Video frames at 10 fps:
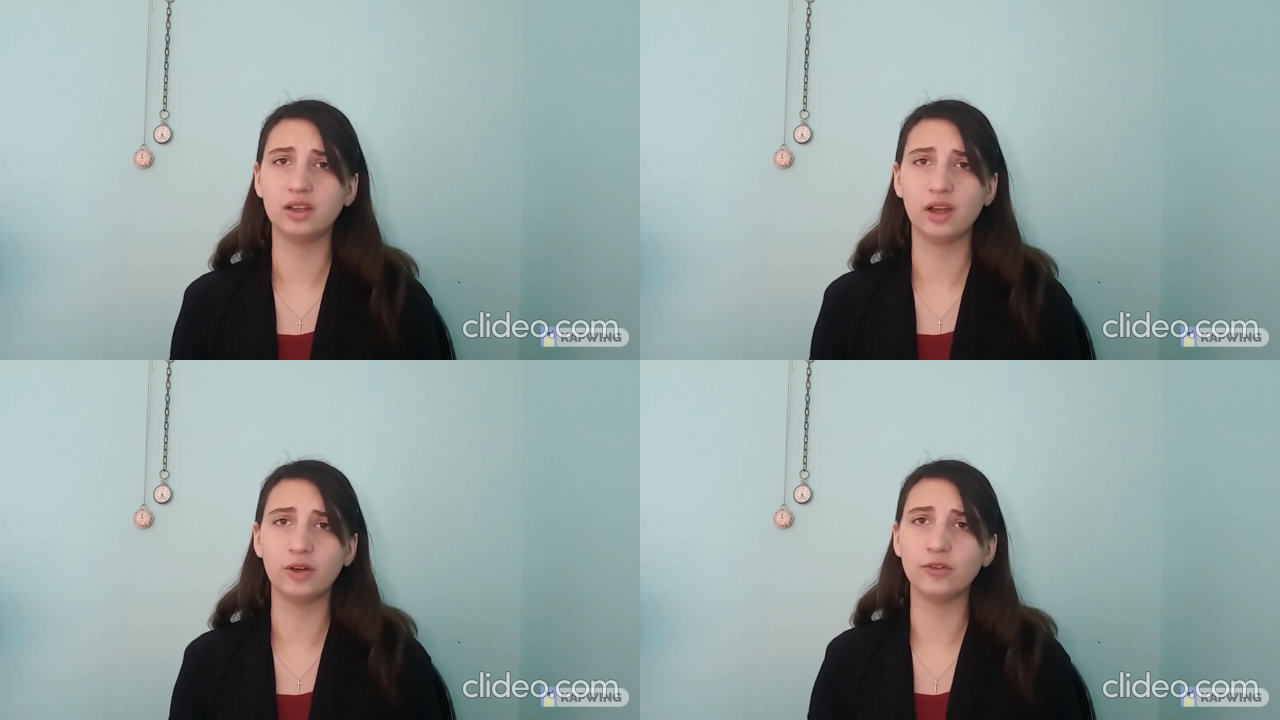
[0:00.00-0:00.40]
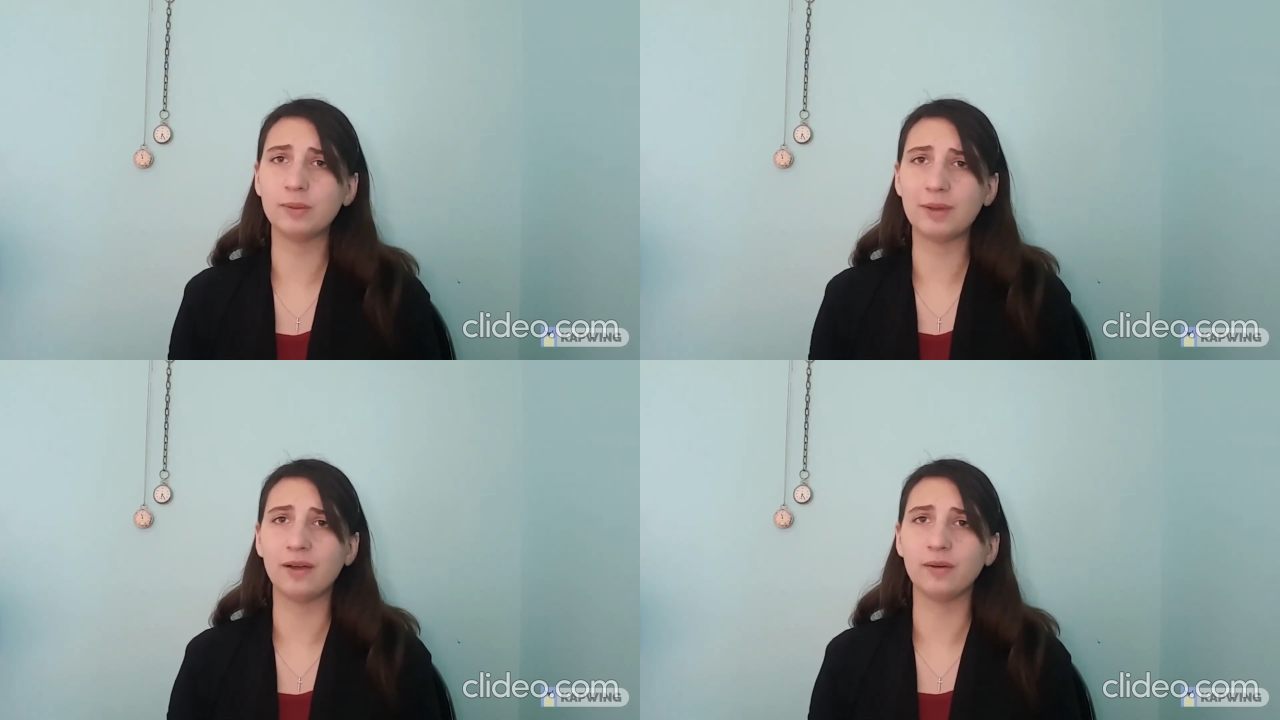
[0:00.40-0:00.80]
I read
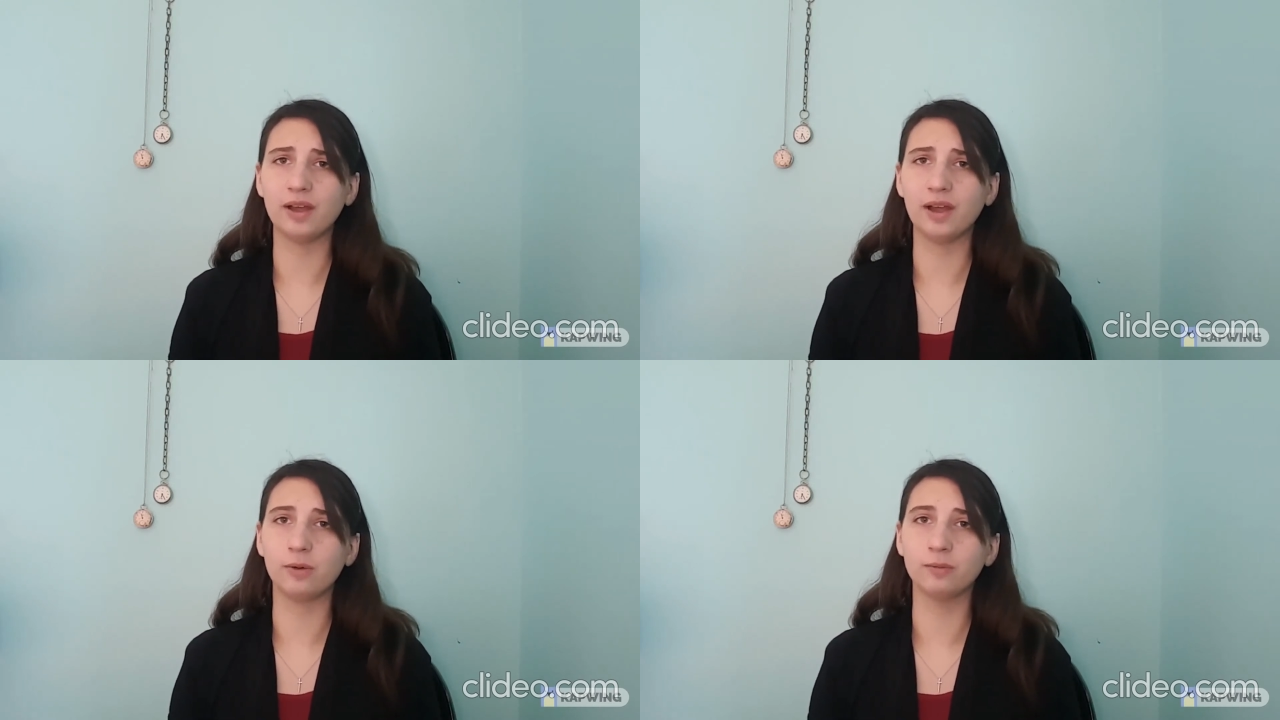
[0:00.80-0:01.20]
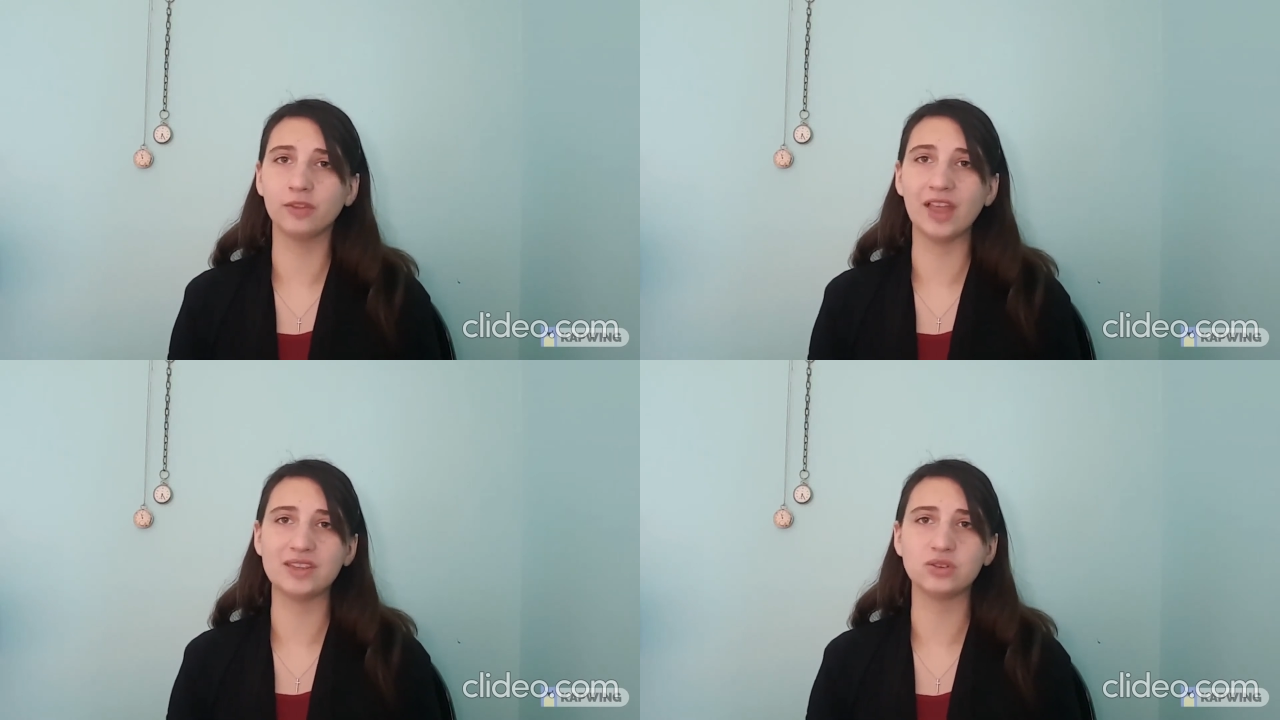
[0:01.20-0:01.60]
about how
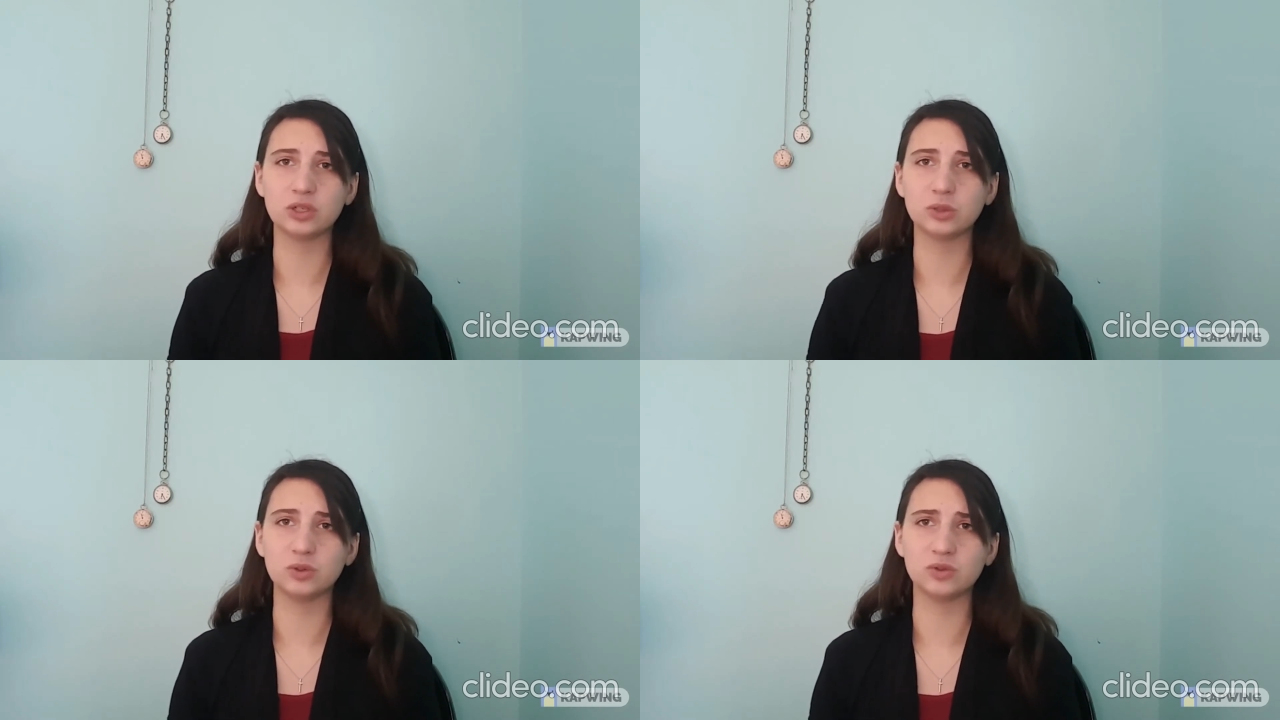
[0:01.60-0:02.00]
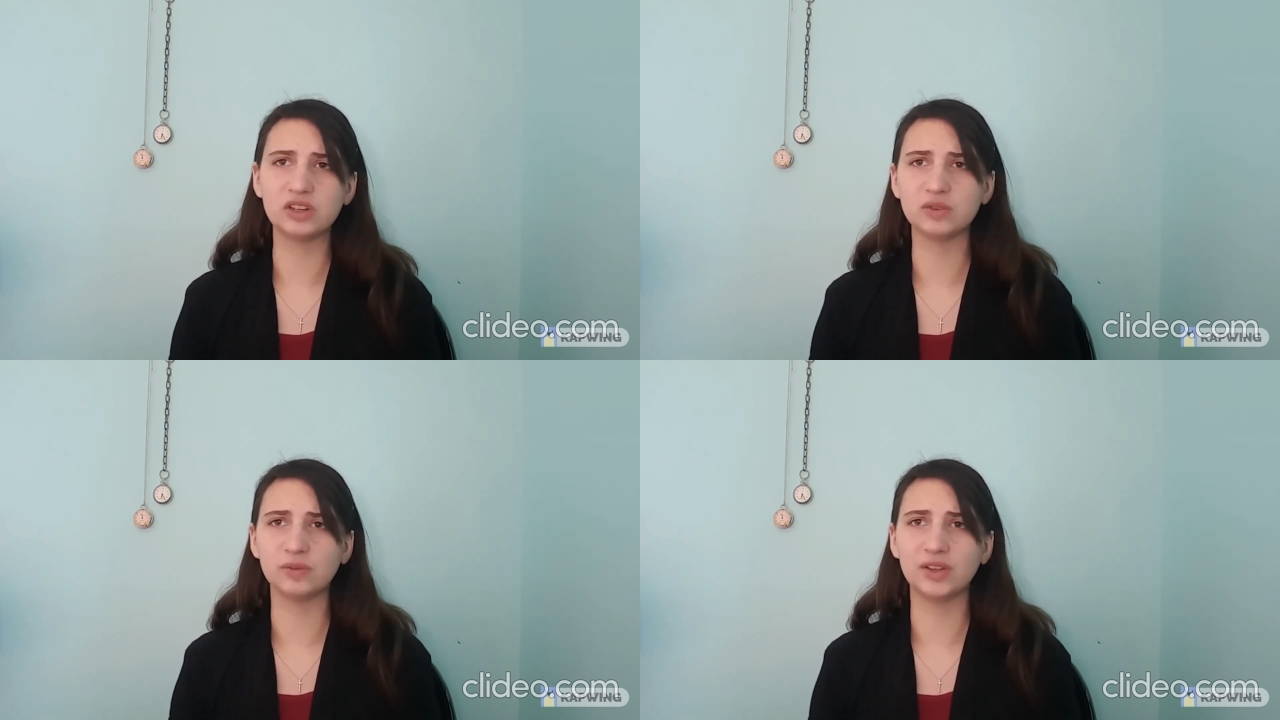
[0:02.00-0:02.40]
Lazarus was
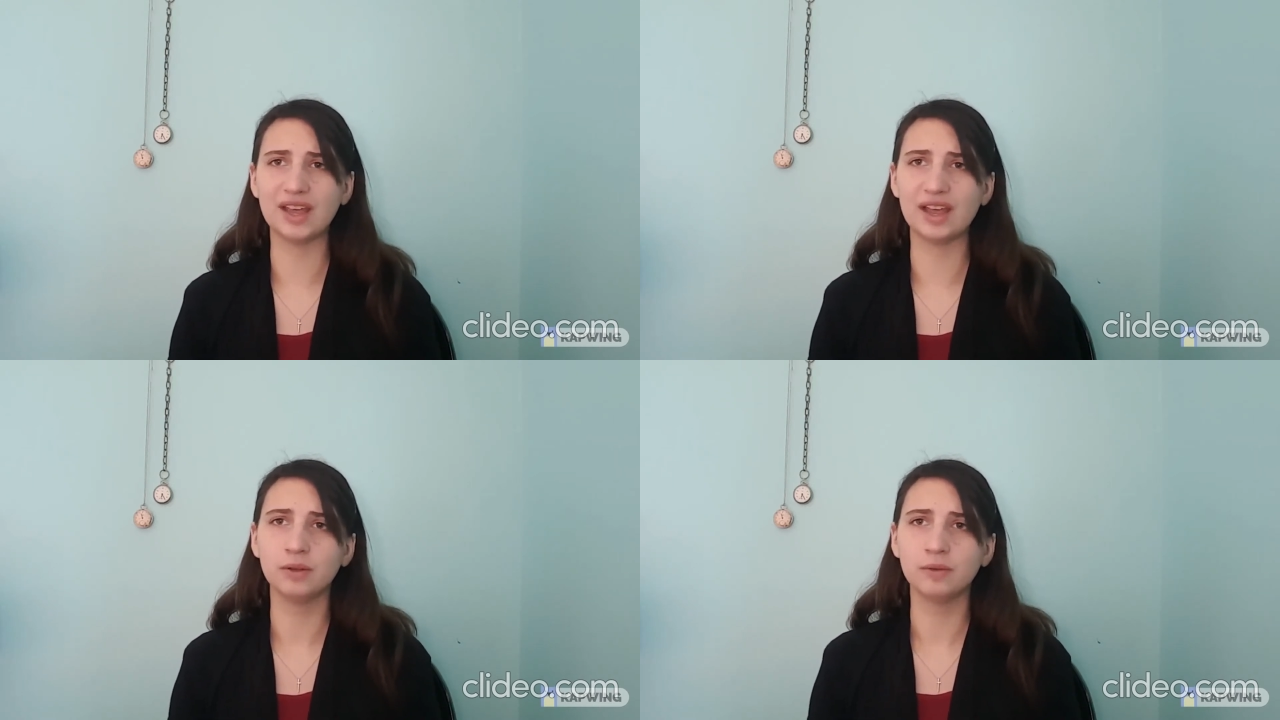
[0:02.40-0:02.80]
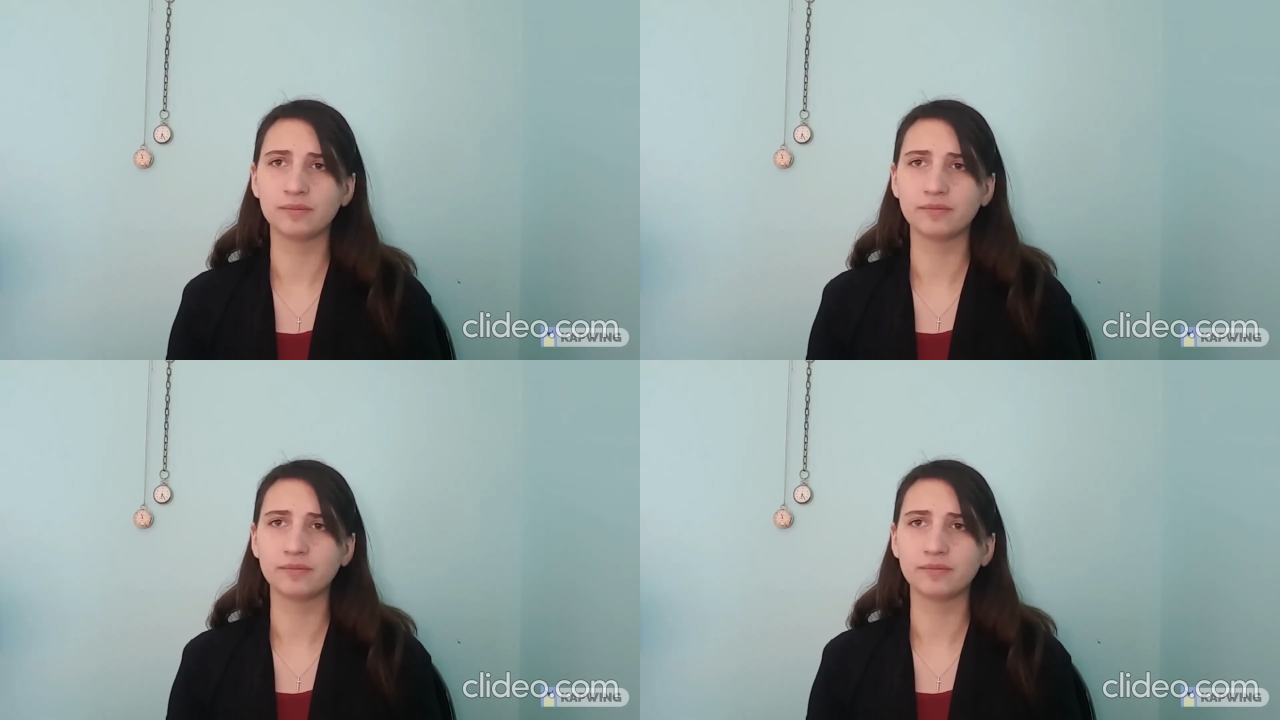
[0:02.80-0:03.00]
raised from the dead,